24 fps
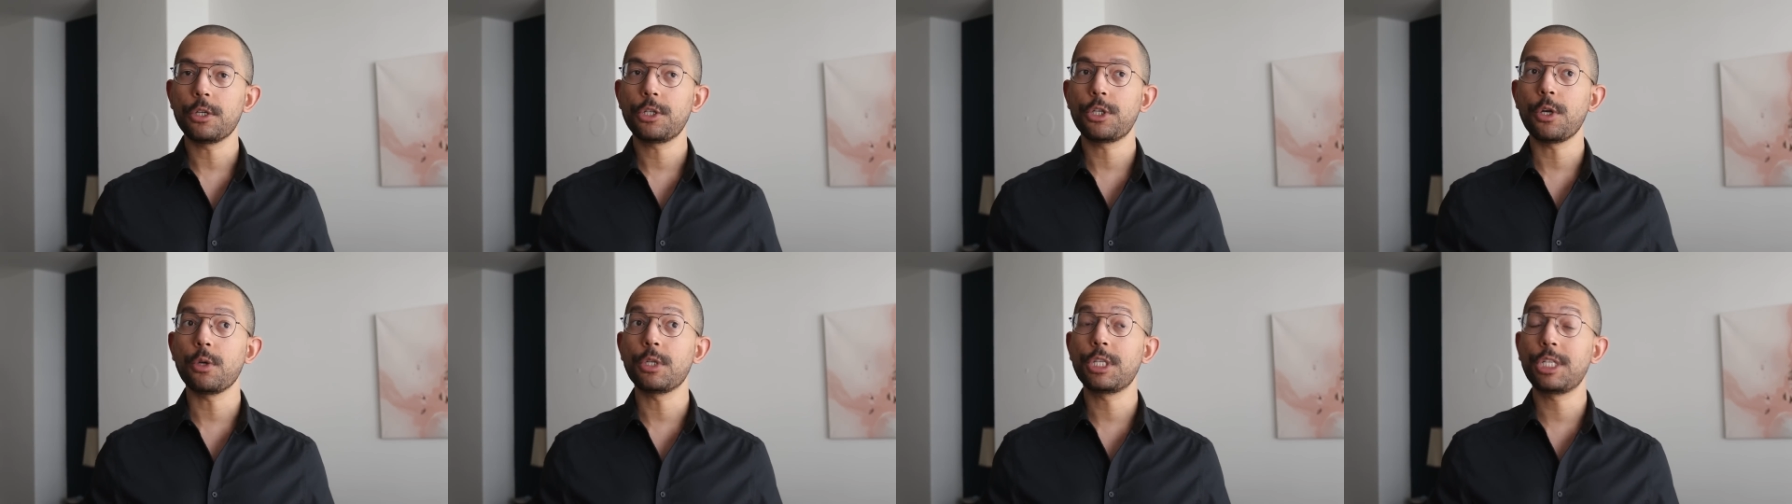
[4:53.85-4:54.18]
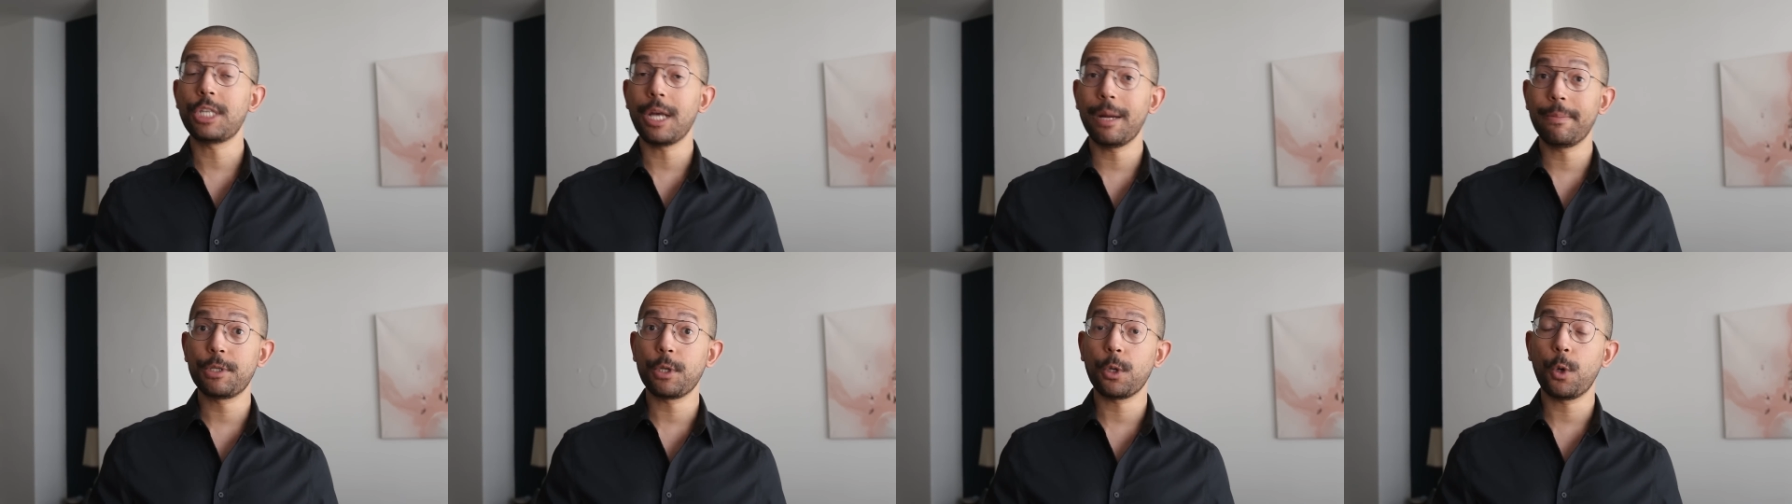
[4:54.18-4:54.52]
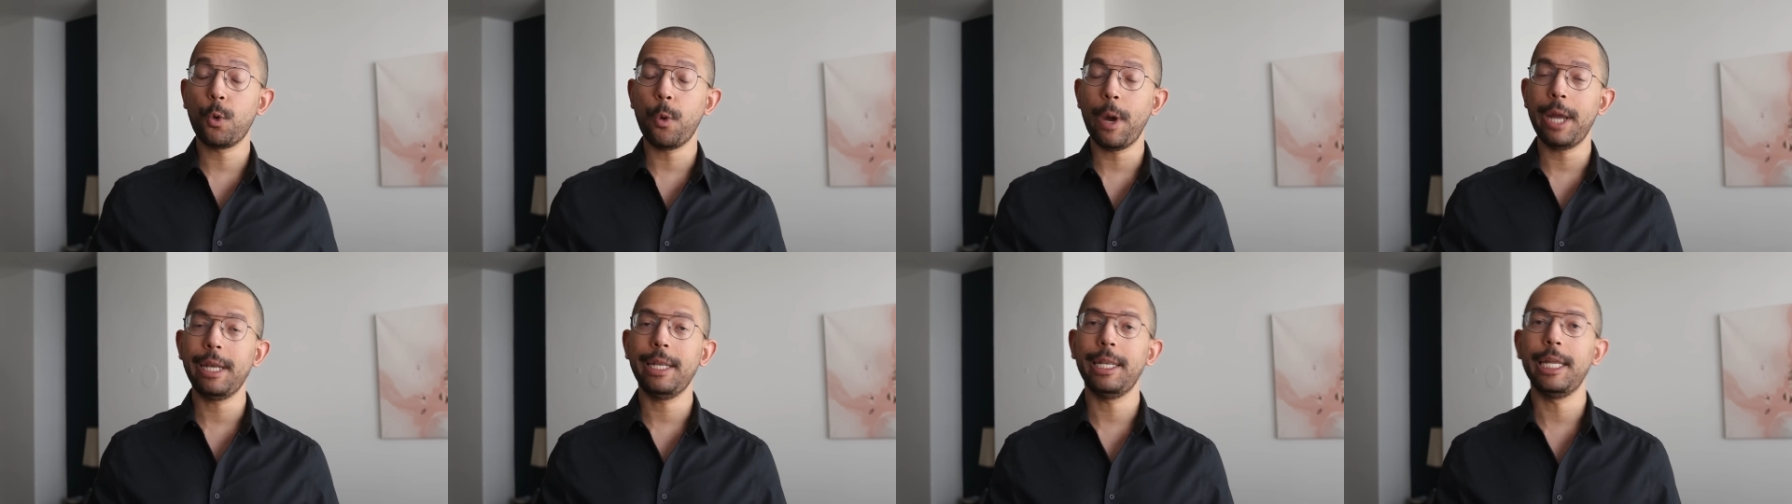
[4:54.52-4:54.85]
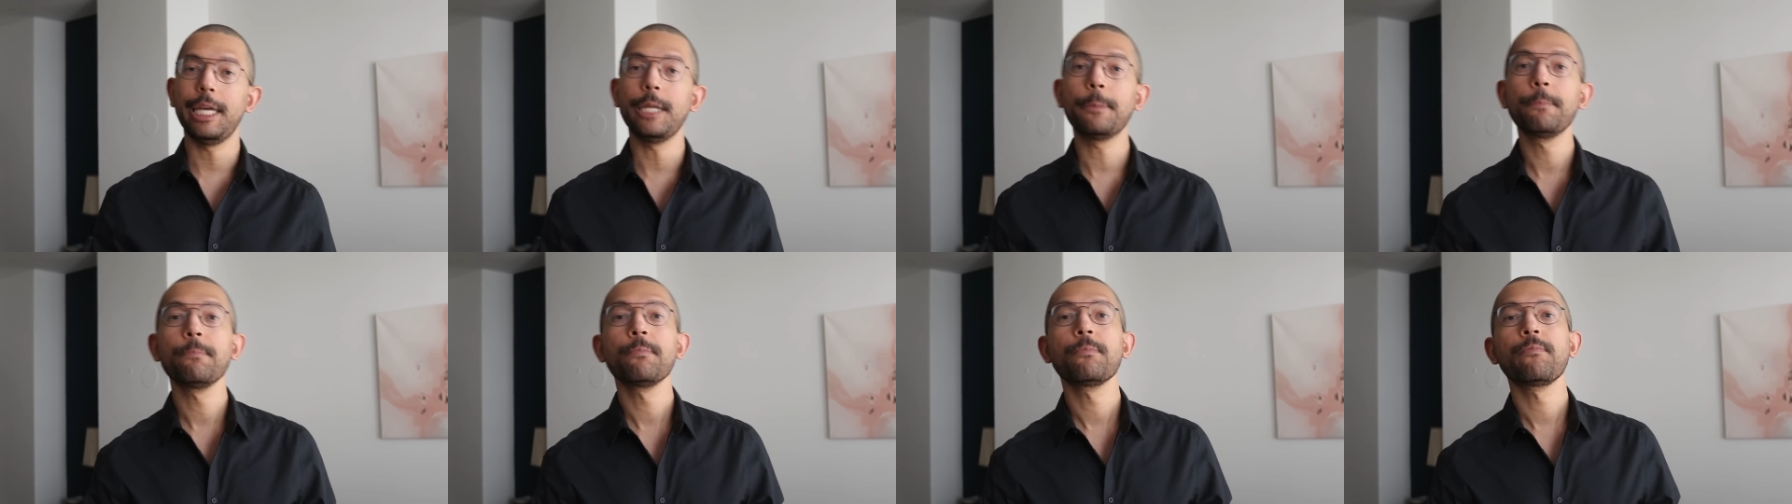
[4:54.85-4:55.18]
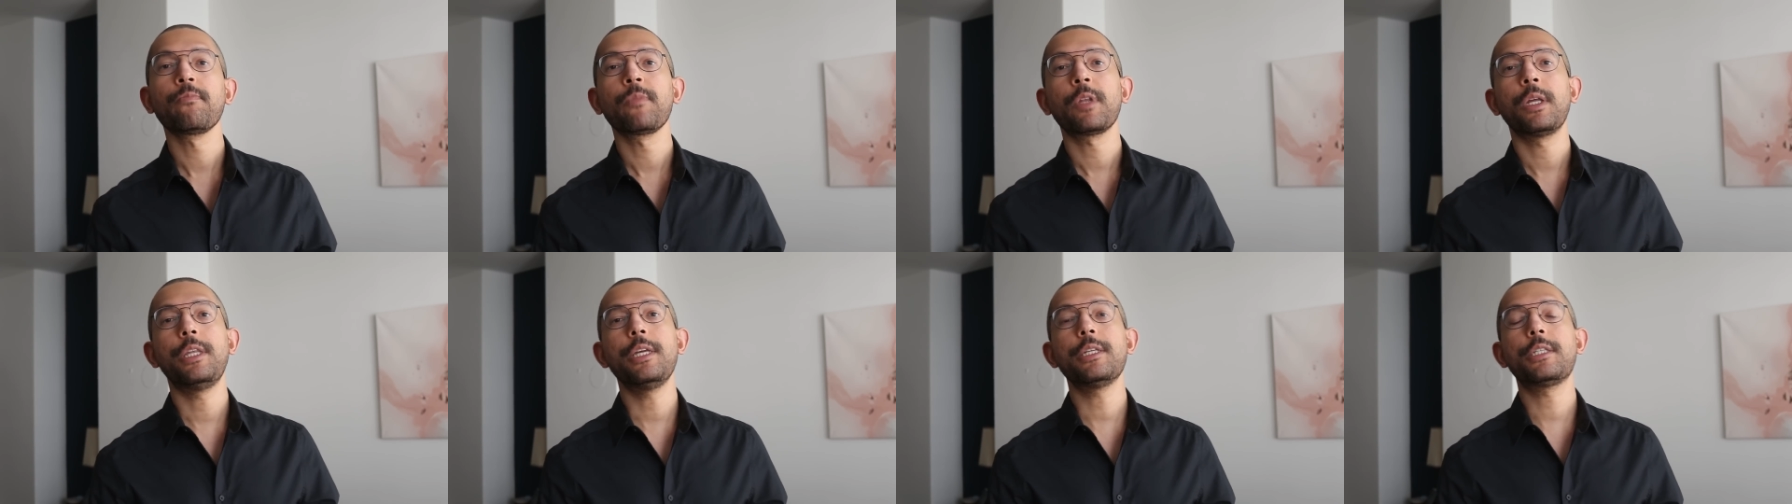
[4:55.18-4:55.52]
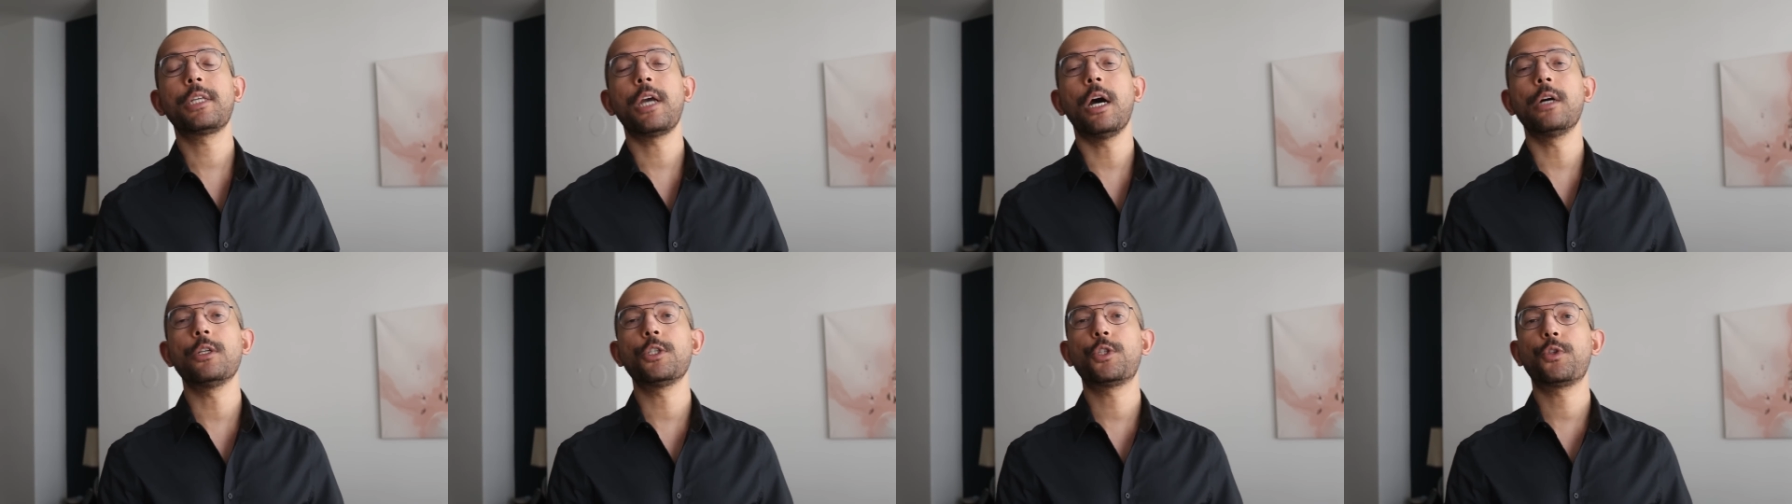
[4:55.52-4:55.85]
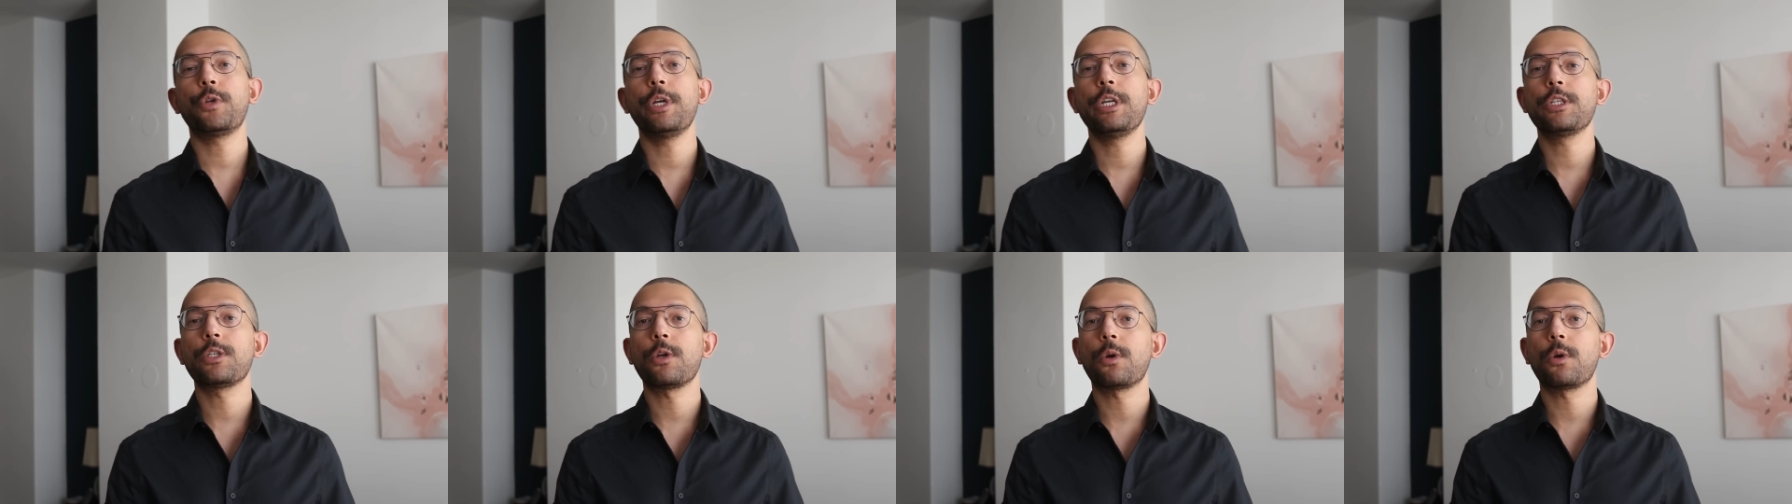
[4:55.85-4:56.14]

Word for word: So subsequently, these countries